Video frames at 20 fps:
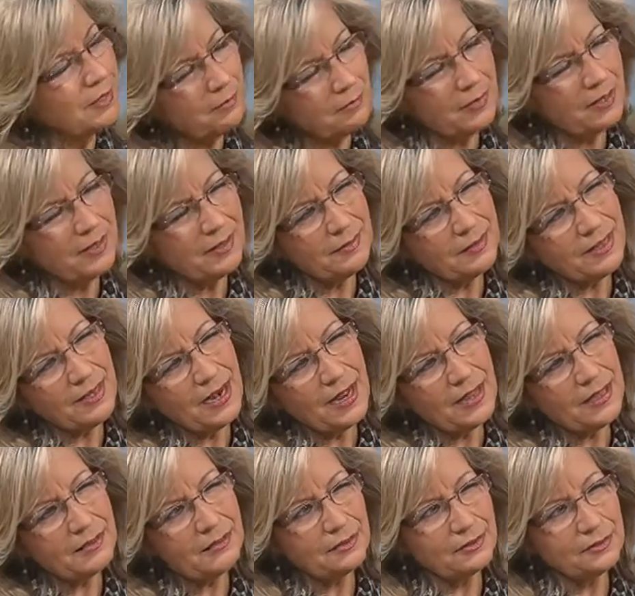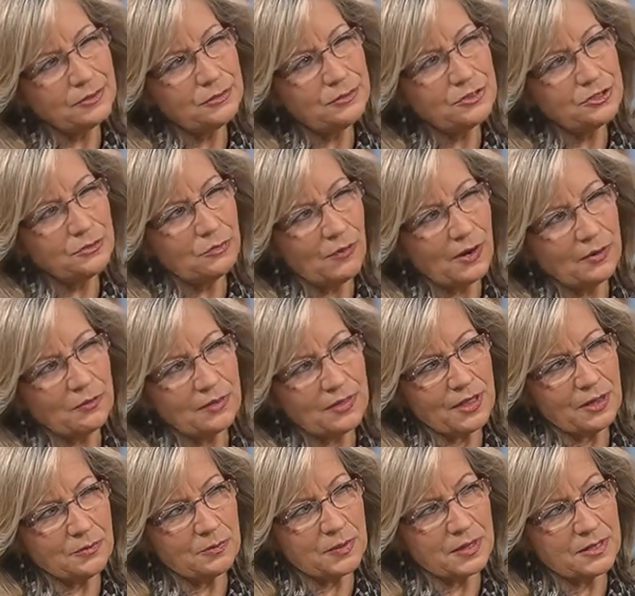can I allude to one
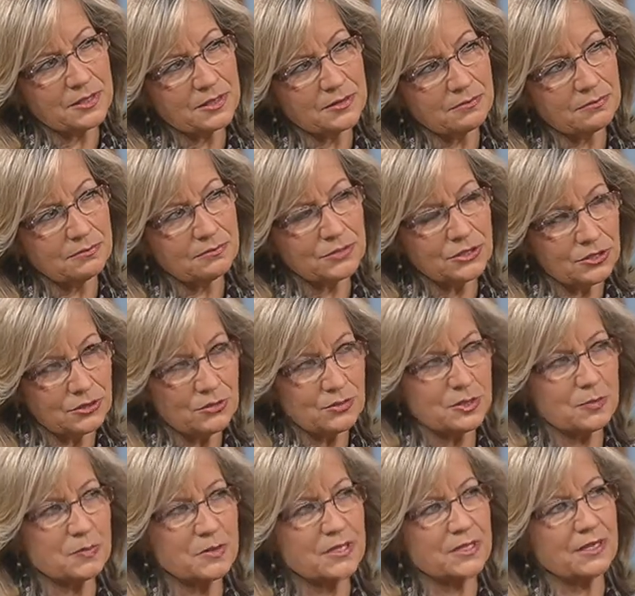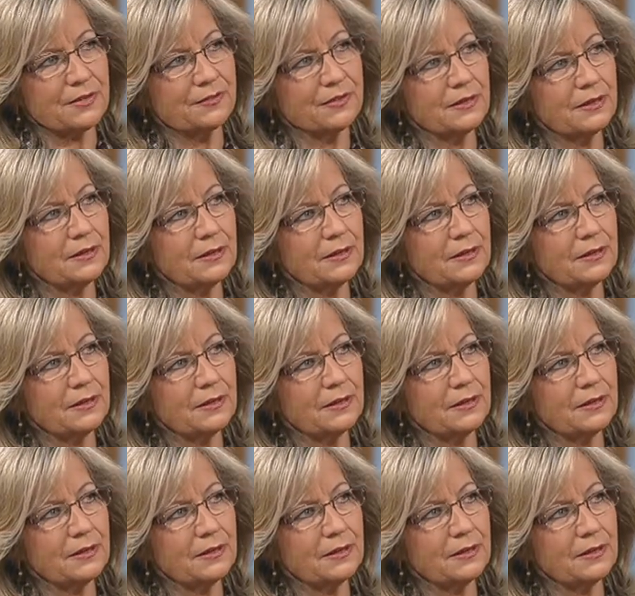without being too specific?